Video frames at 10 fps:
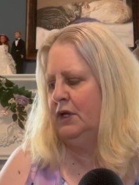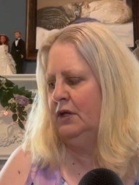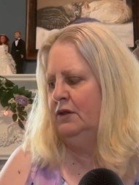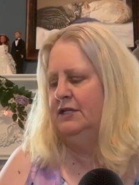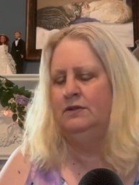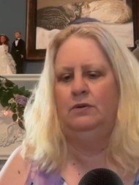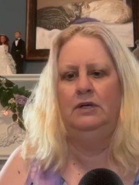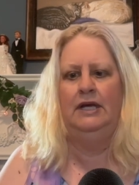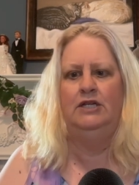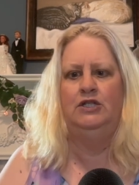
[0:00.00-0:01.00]
This one
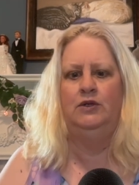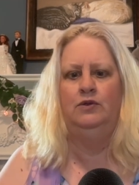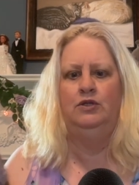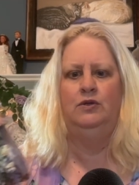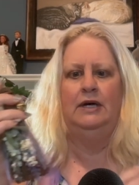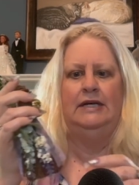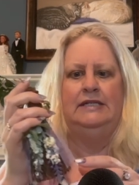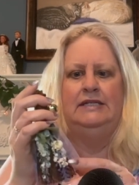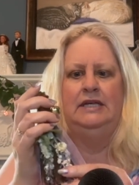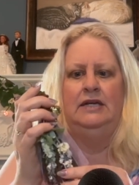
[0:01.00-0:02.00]
I showed you guys
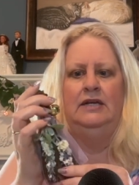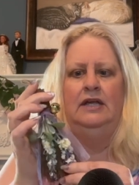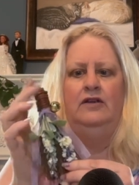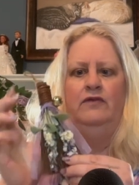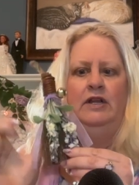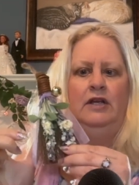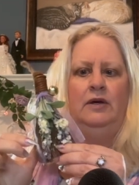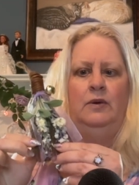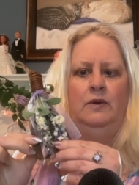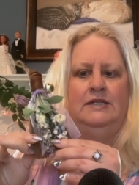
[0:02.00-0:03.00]
in another
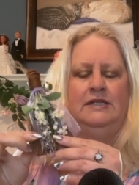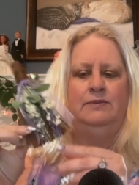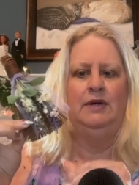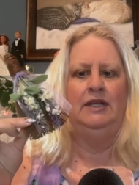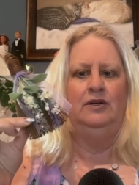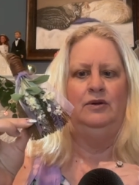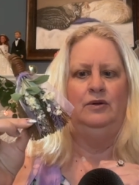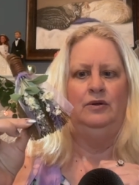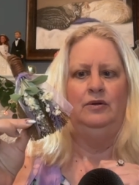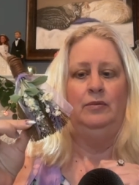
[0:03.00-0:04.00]
video. This is my
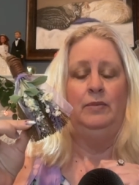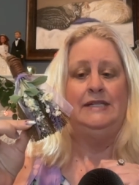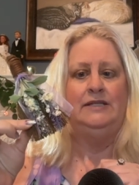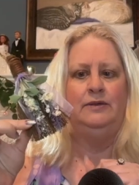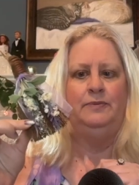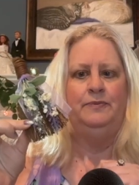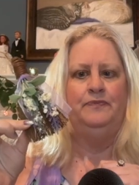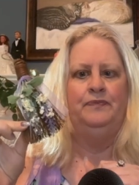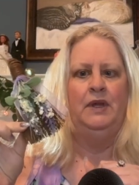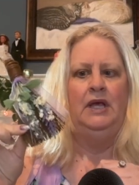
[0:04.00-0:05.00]
little besom.
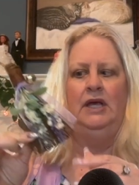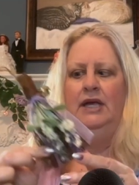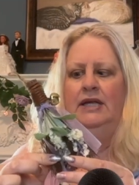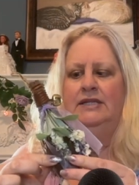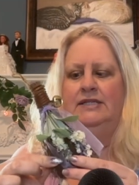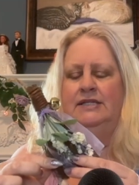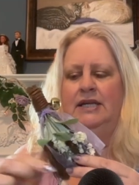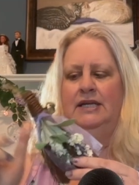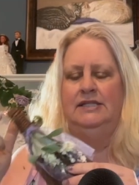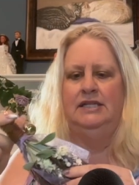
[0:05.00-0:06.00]
It's
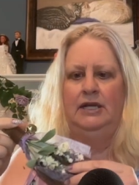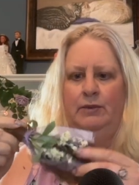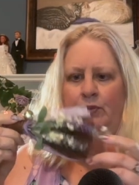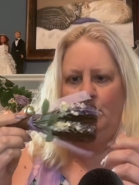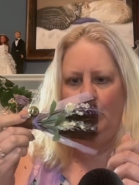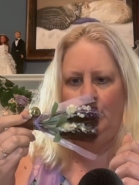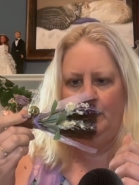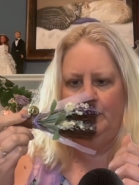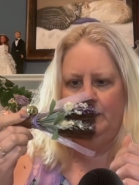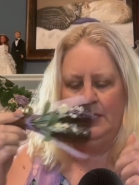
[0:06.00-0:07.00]
a cinnamon broom.
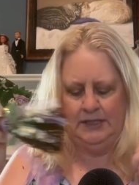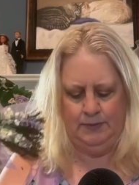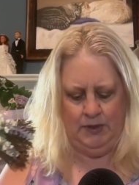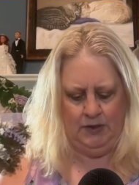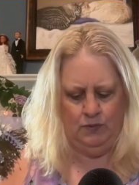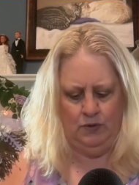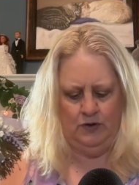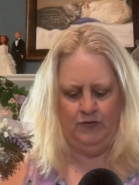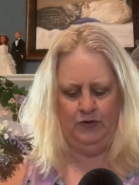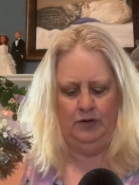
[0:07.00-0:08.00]
It smells
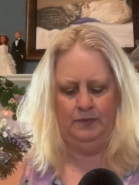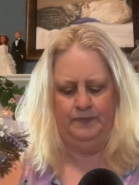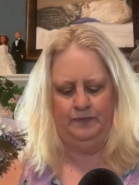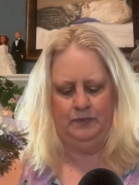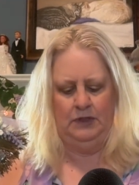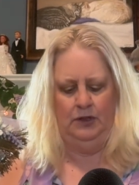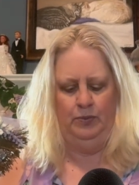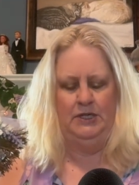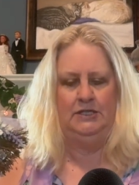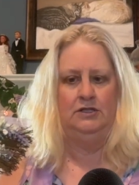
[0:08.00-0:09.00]
wonderful. The
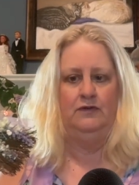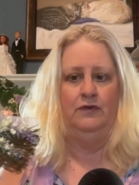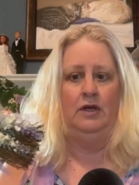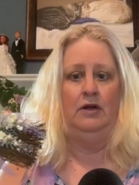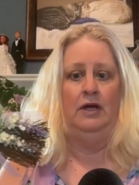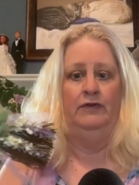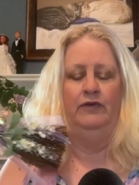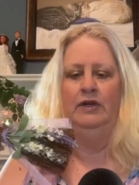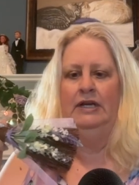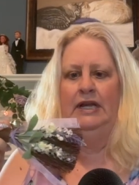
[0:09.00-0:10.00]
pieces are falling off of
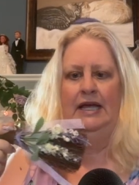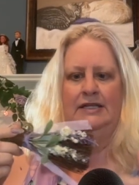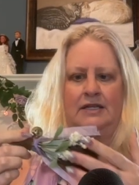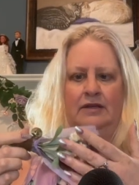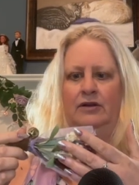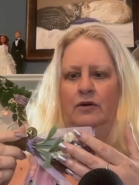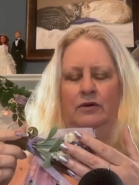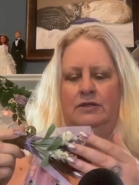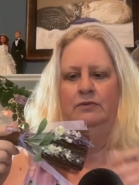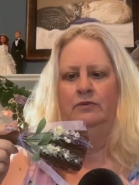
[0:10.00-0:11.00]
it. It has all,
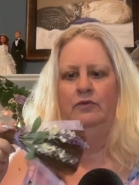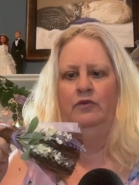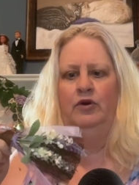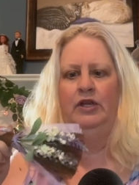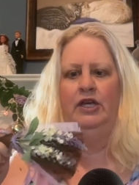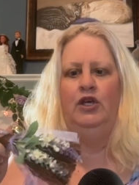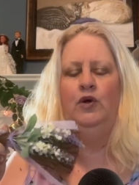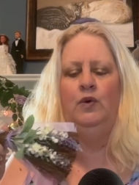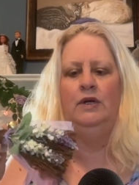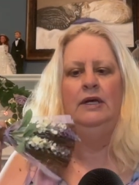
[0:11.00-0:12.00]
it's really
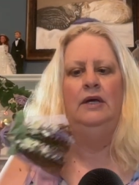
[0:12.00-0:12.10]
cute,